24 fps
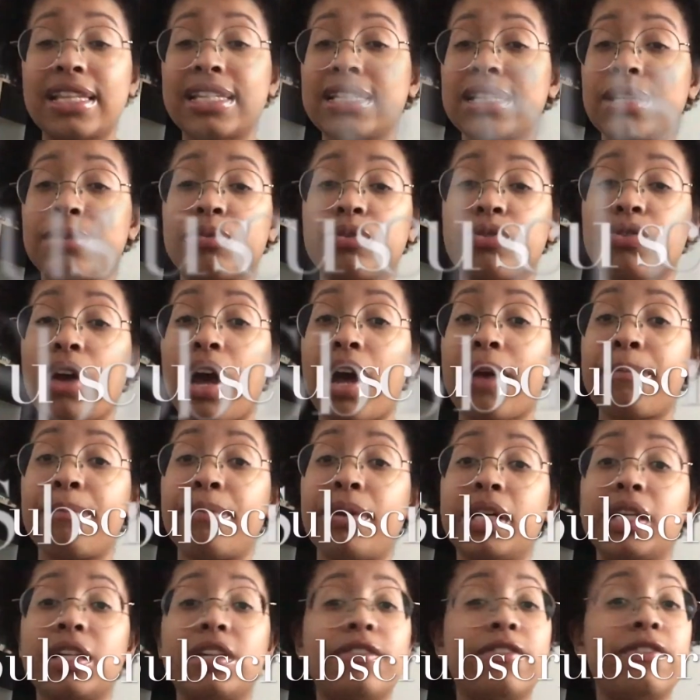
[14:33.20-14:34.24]
subscribe
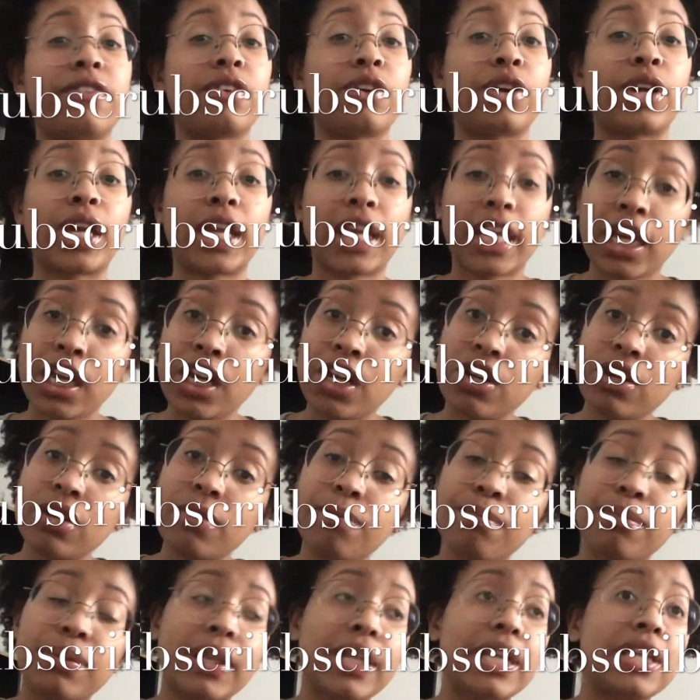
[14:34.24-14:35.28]
button for here.
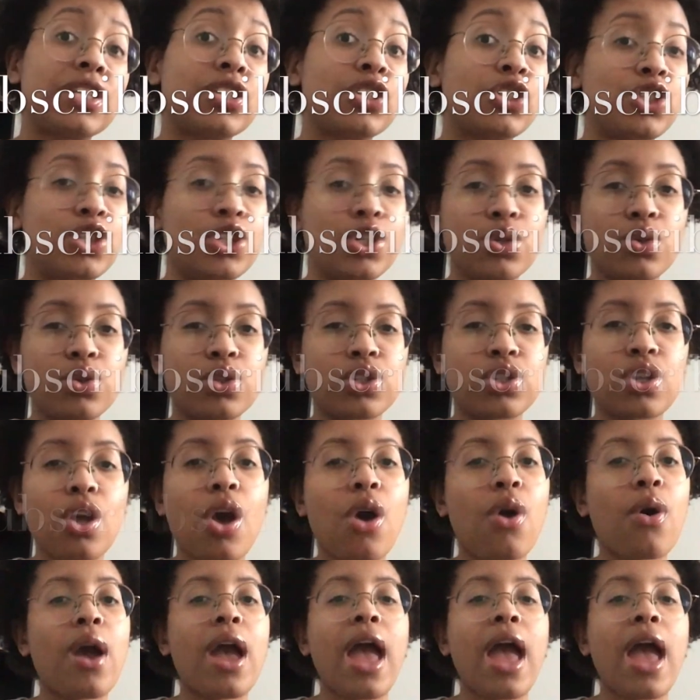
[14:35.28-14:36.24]
Please do so, as